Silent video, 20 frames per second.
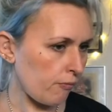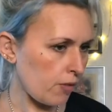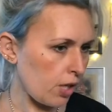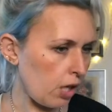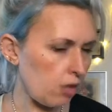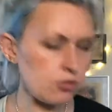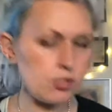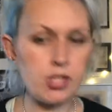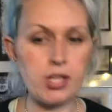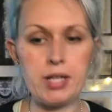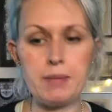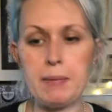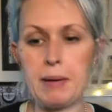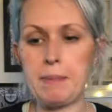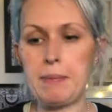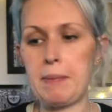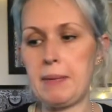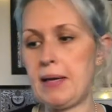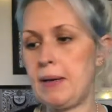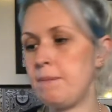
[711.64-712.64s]
I'll turn him up
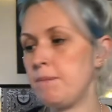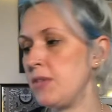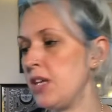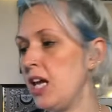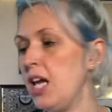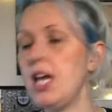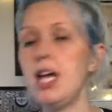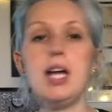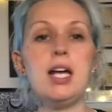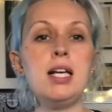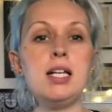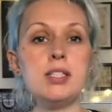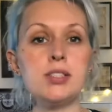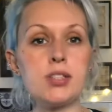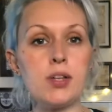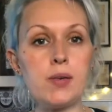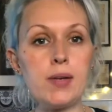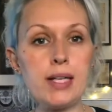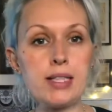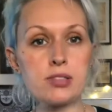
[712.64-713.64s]
a bit. So
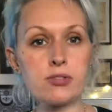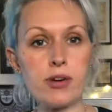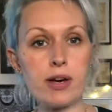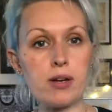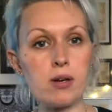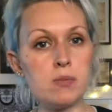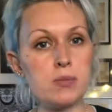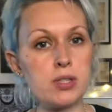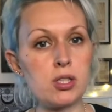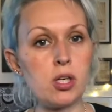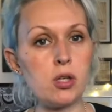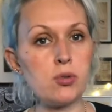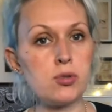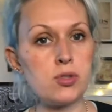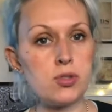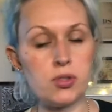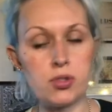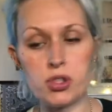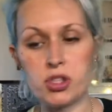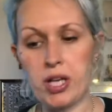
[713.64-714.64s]
let's crack on with the
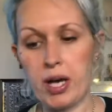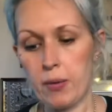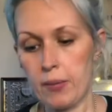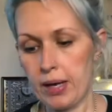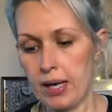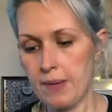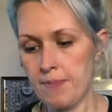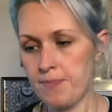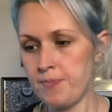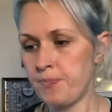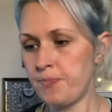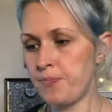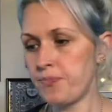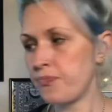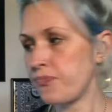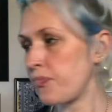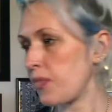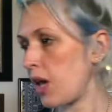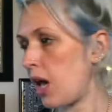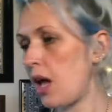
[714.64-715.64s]
coleslaw, shall we?
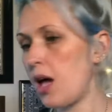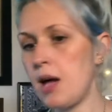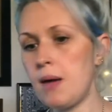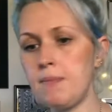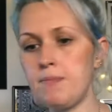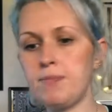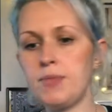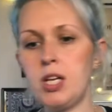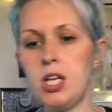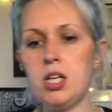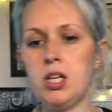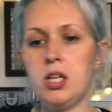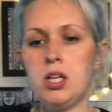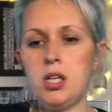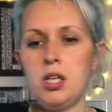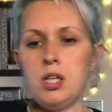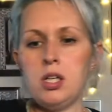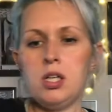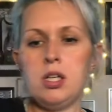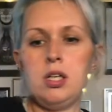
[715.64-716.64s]
Trying
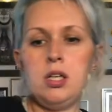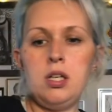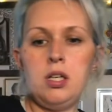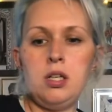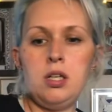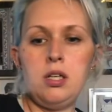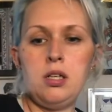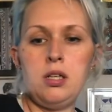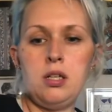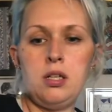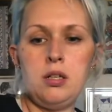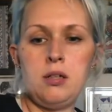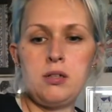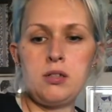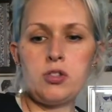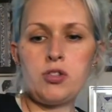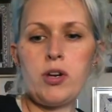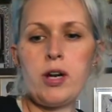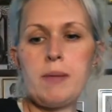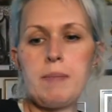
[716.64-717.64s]

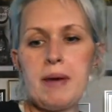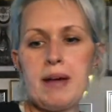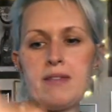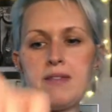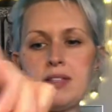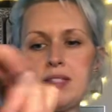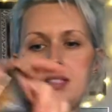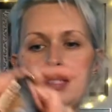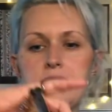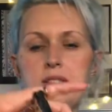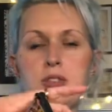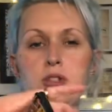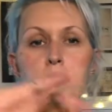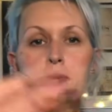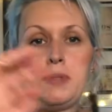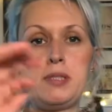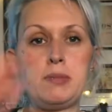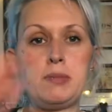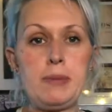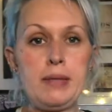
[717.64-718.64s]
to make this as super
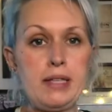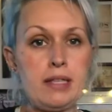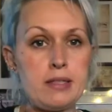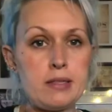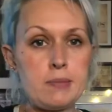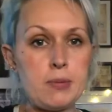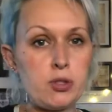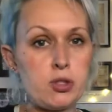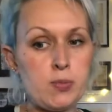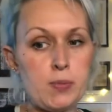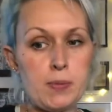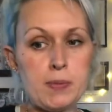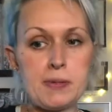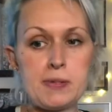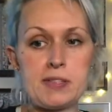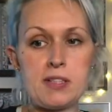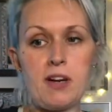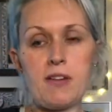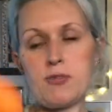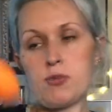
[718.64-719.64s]
speedy as possible because
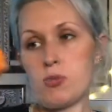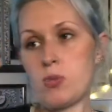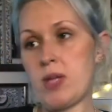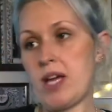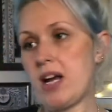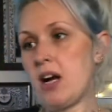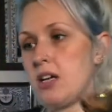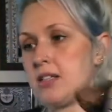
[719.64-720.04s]
after all they are